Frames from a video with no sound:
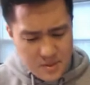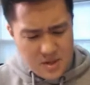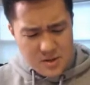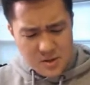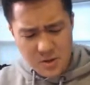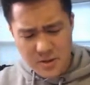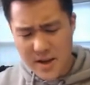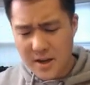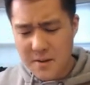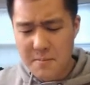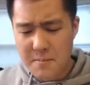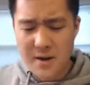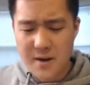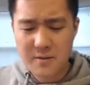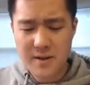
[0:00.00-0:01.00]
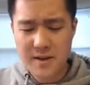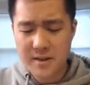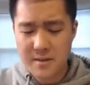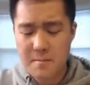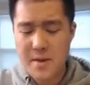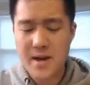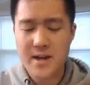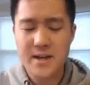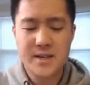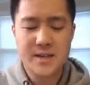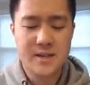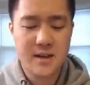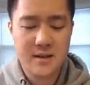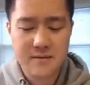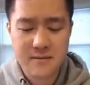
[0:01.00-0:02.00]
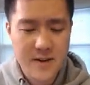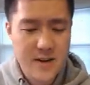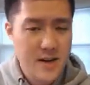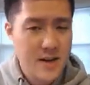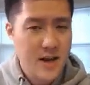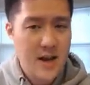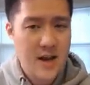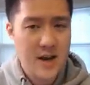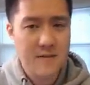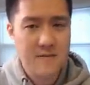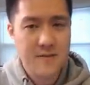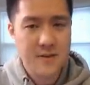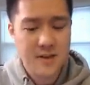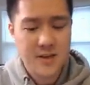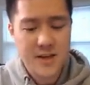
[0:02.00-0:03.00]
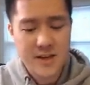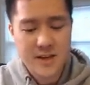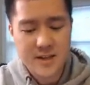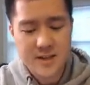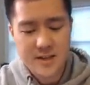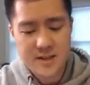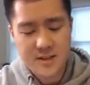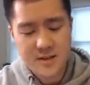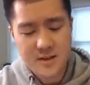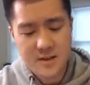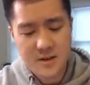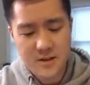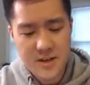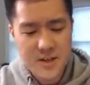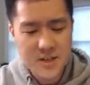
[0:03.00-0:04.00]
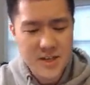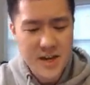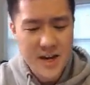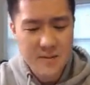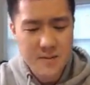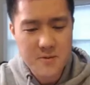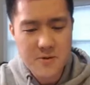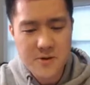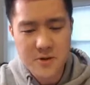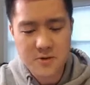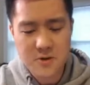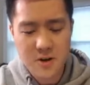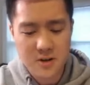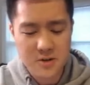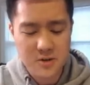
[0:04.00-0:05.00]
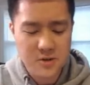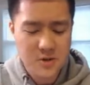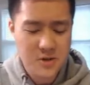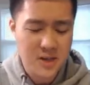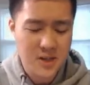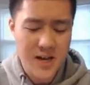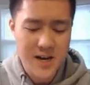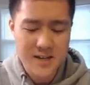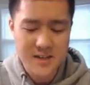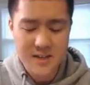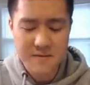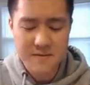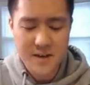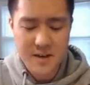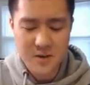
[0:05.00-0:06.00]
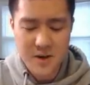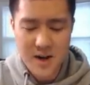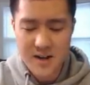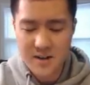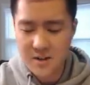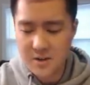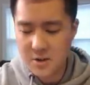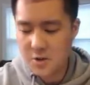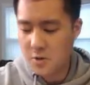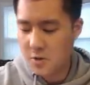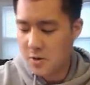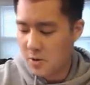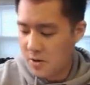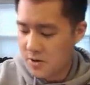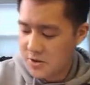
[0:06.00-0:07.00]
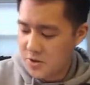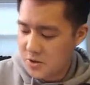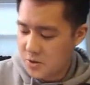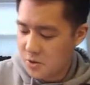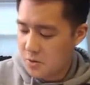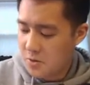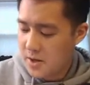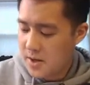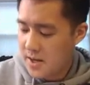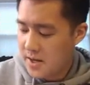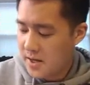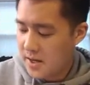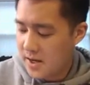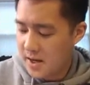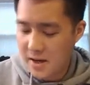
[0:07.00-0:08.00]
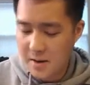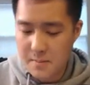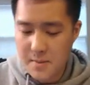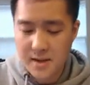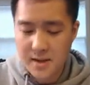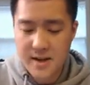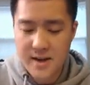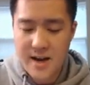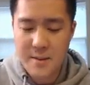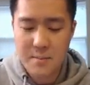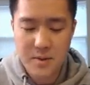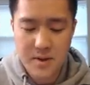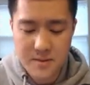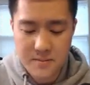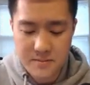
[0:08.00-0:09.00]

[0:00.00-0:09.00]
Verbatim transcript: So that combined with like the mega stuff, I feel like, you know, they just had to be really strong because there's just a lot of stuff that you had to do in order to uh, make that happen.